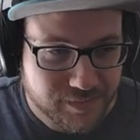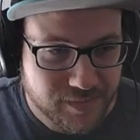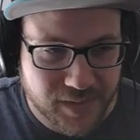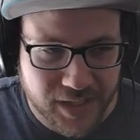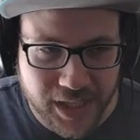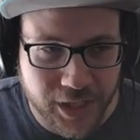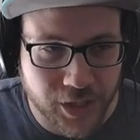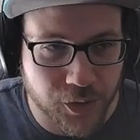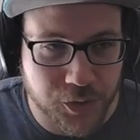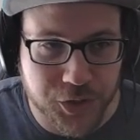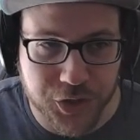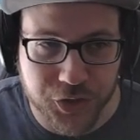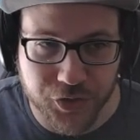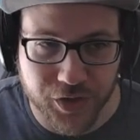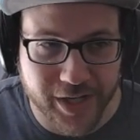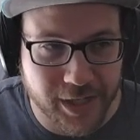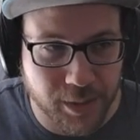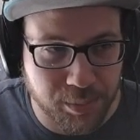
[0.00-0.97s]
you know, just
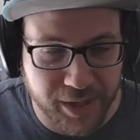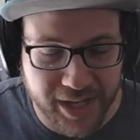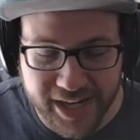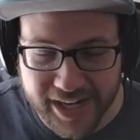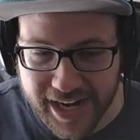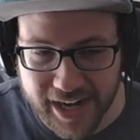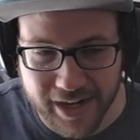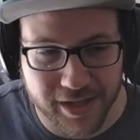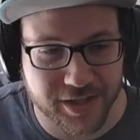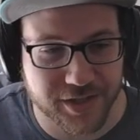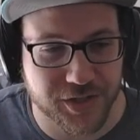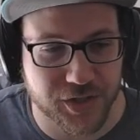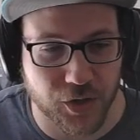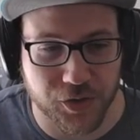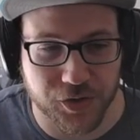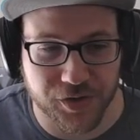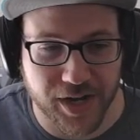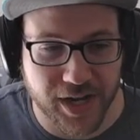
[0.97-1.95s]
trying to play it out of the
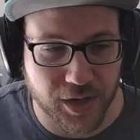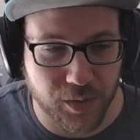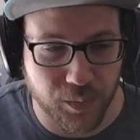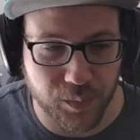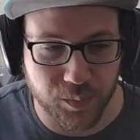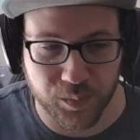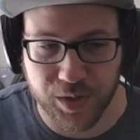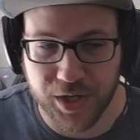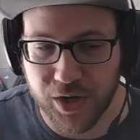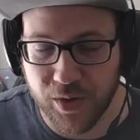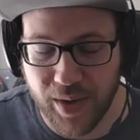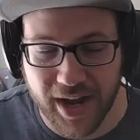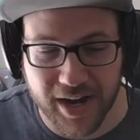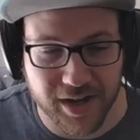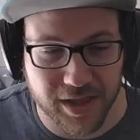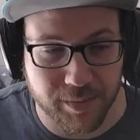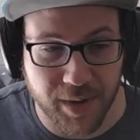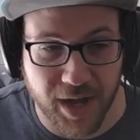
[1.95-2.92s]
starter deck, you know, out
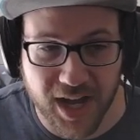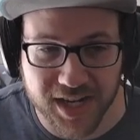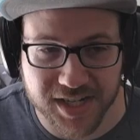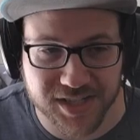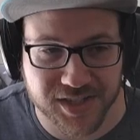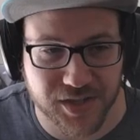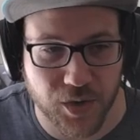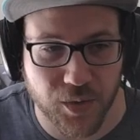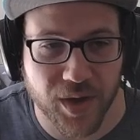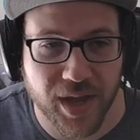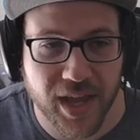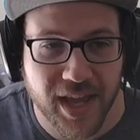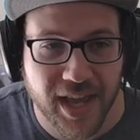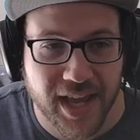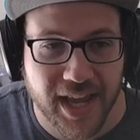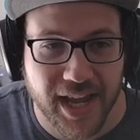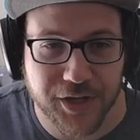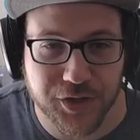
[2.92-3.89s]
of the box. So
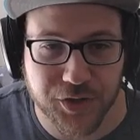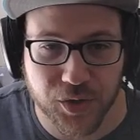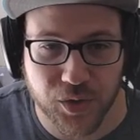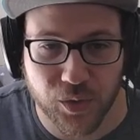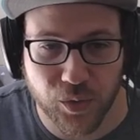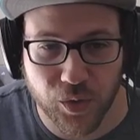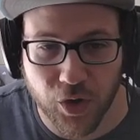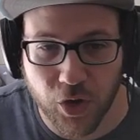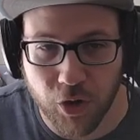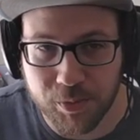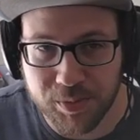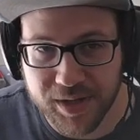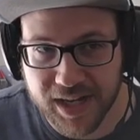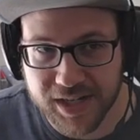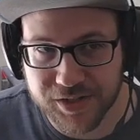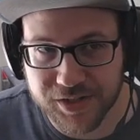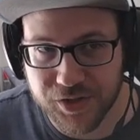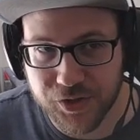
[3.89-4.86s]
in general, hope you
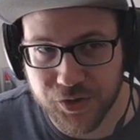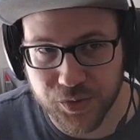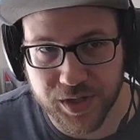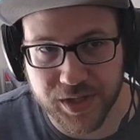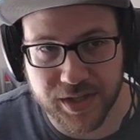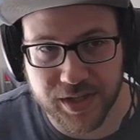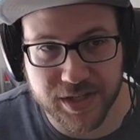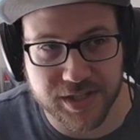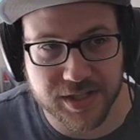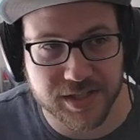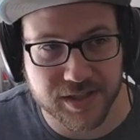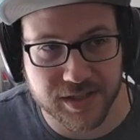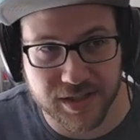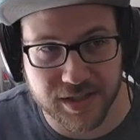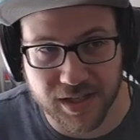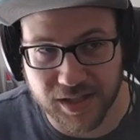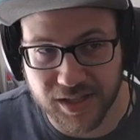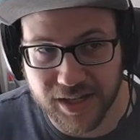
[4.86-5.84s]
guys enjoyed this.
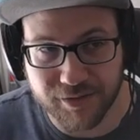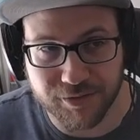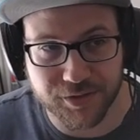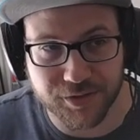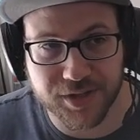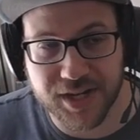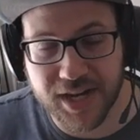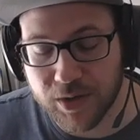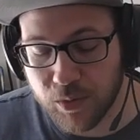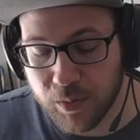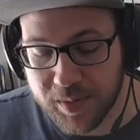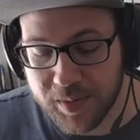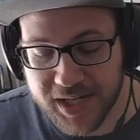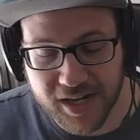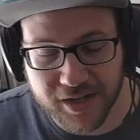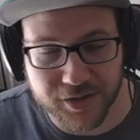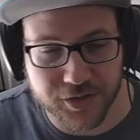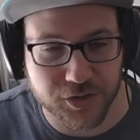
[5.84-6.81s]
The link for the deck will be
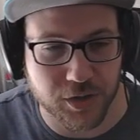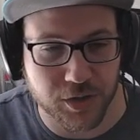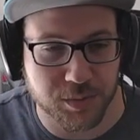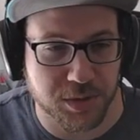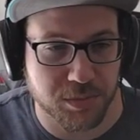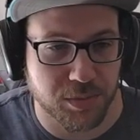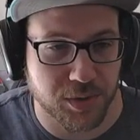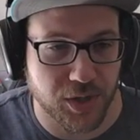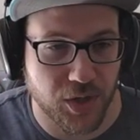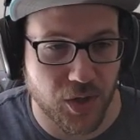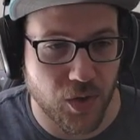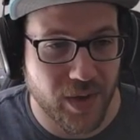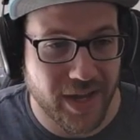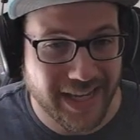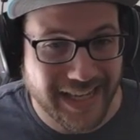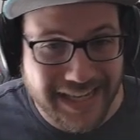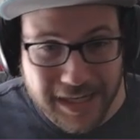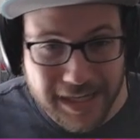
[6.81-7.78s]
down in the description below.
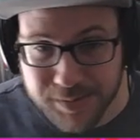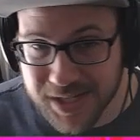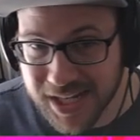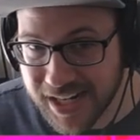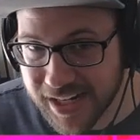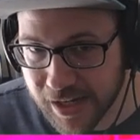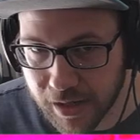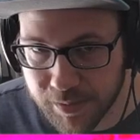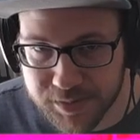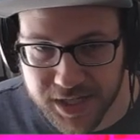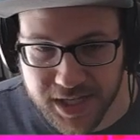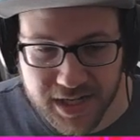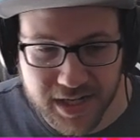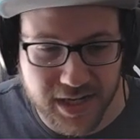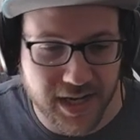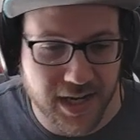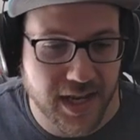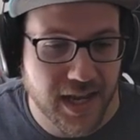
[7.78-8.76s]
It keeps getting
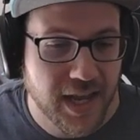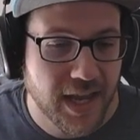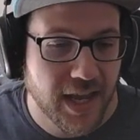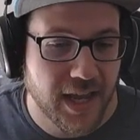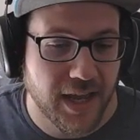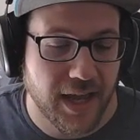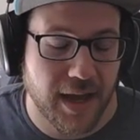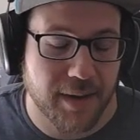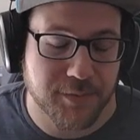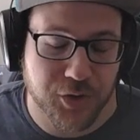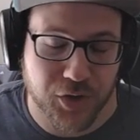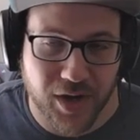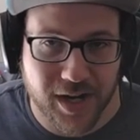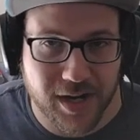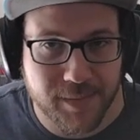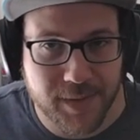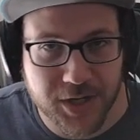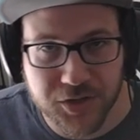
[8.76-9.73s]
updated. I'm
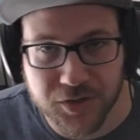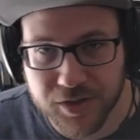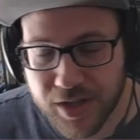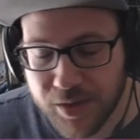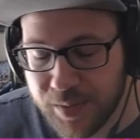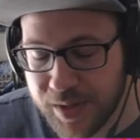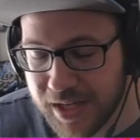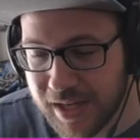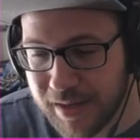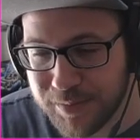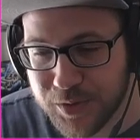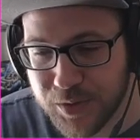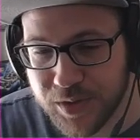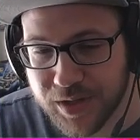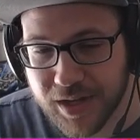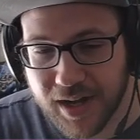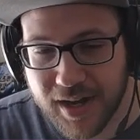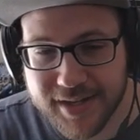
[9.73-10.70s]
trying to make sure that we keep
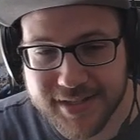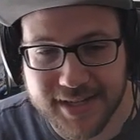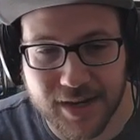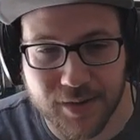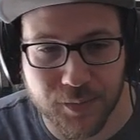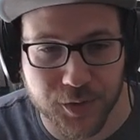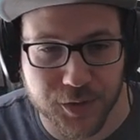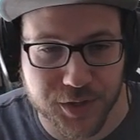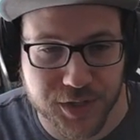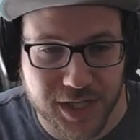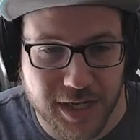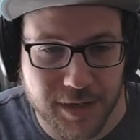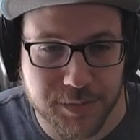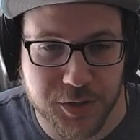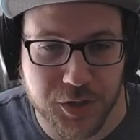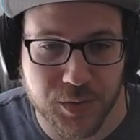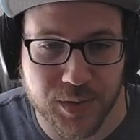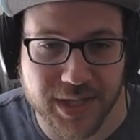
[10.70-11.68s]
doing content which
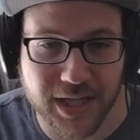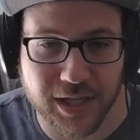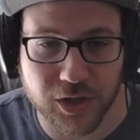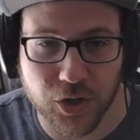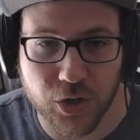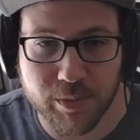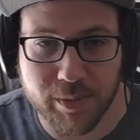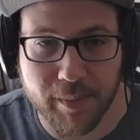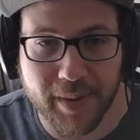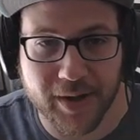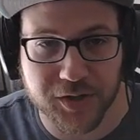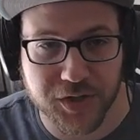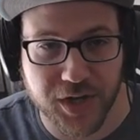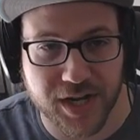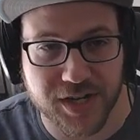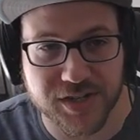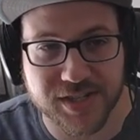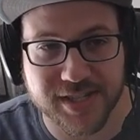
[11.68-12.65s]
keeps you in the loop about
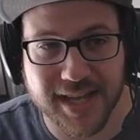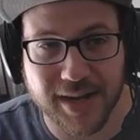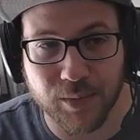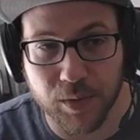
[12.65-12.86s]
changes that we're